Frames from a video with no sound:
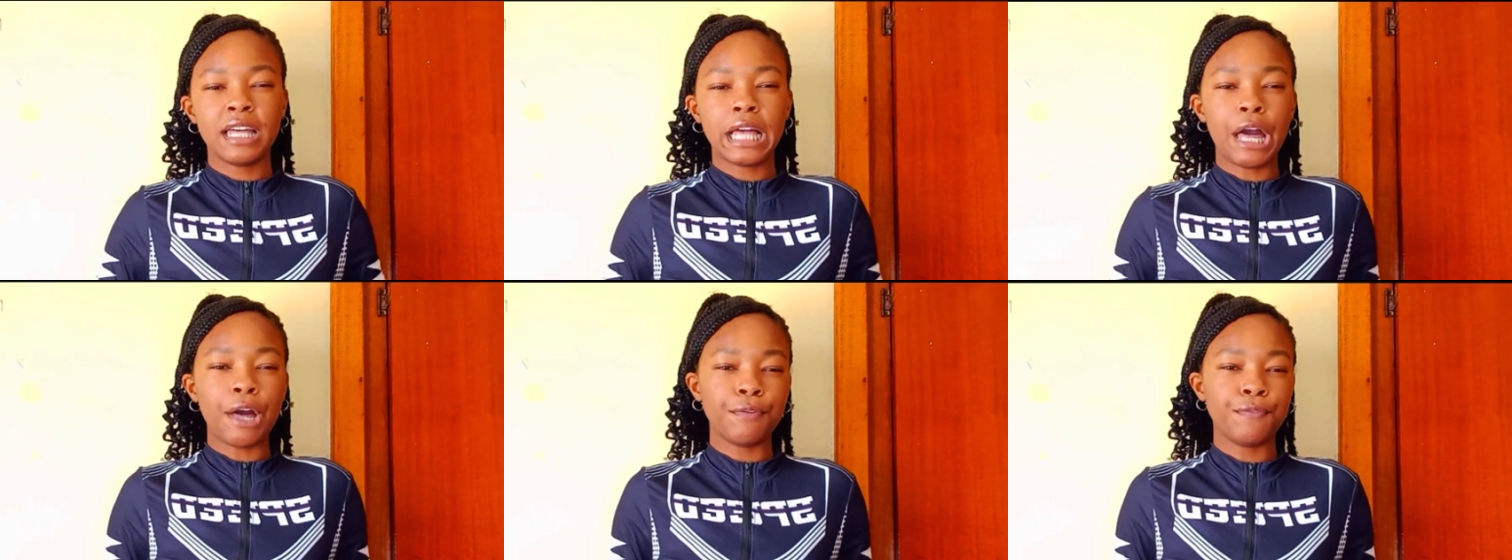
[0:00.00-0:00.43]

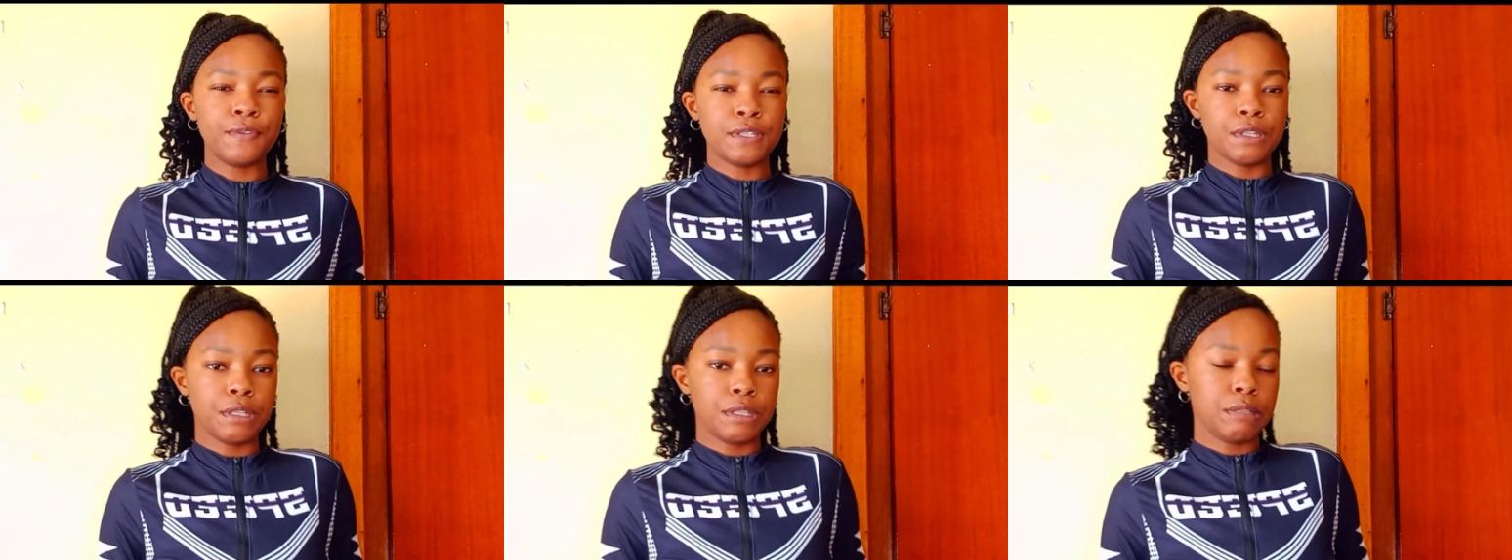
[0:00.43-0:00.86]
outfits
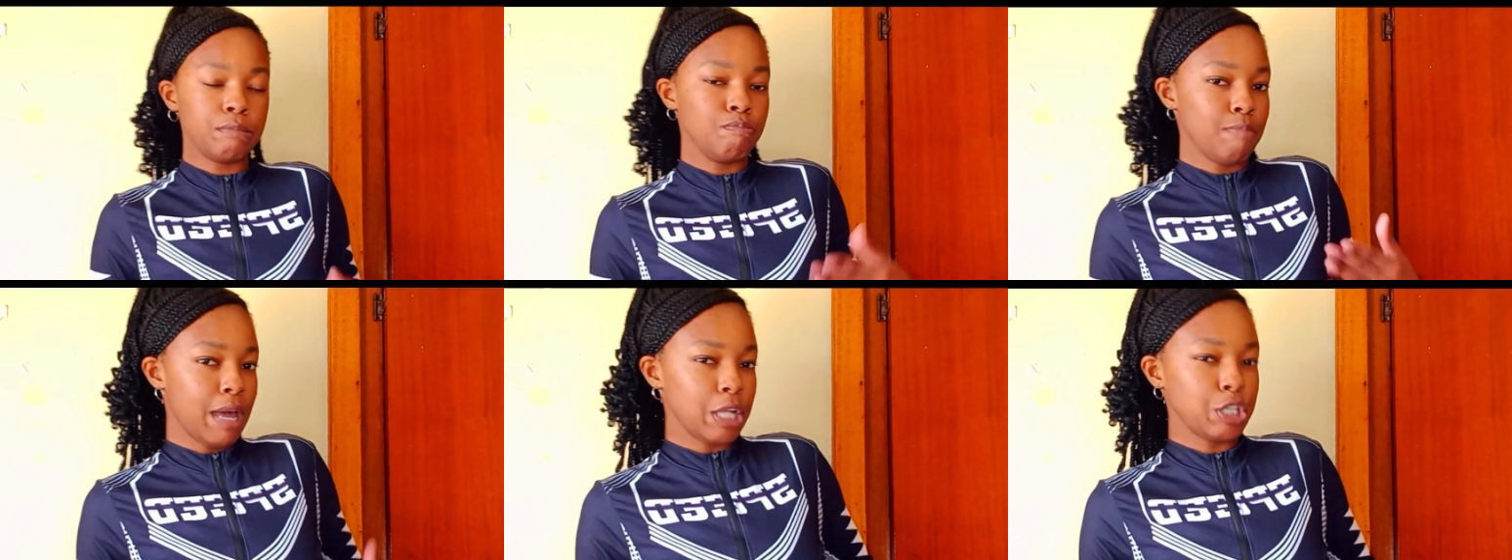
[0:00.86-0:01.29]
that
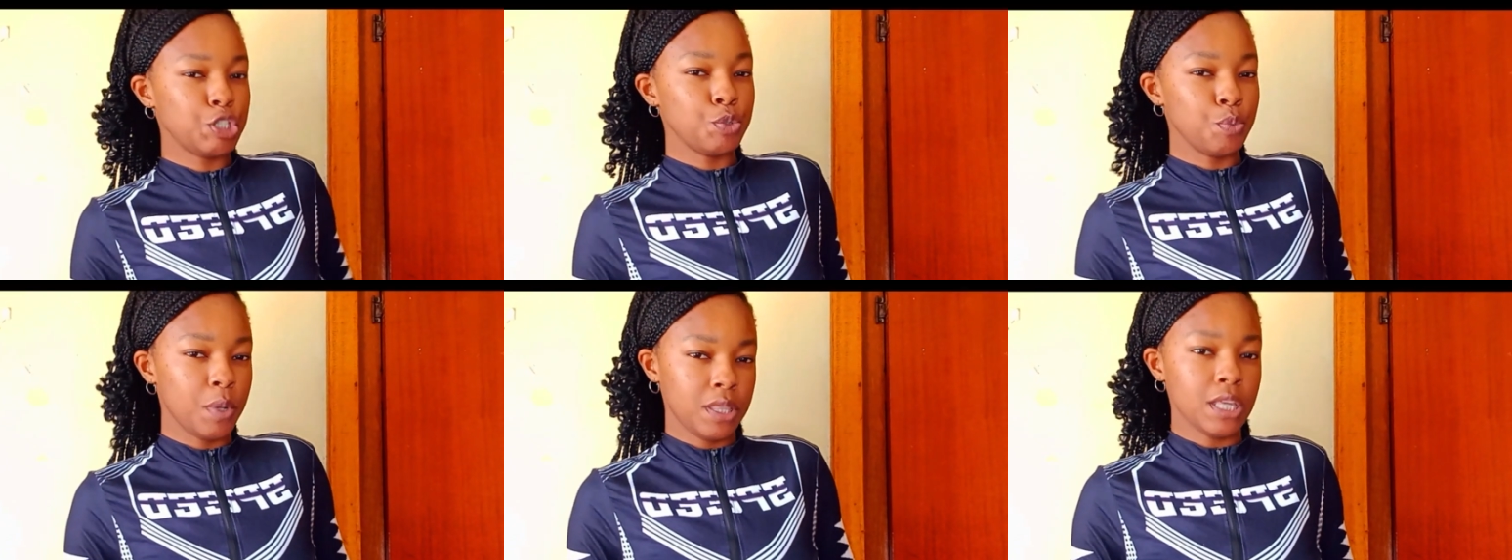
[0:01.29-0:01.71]
matched
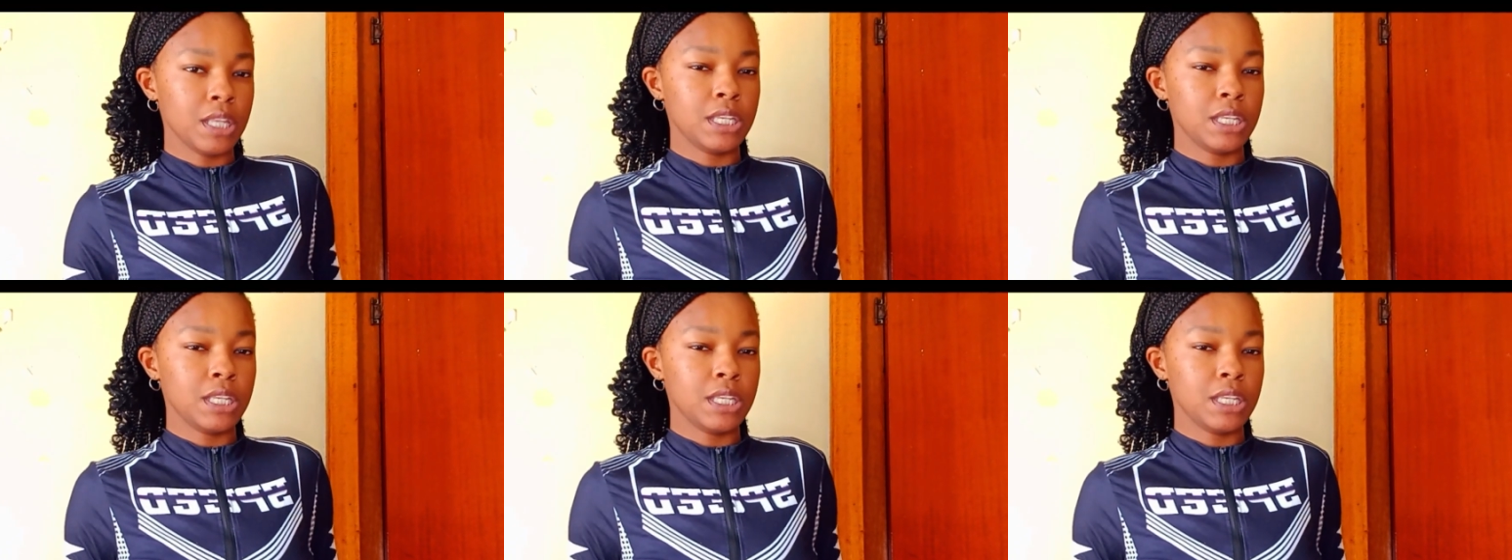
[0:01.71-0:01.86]
with it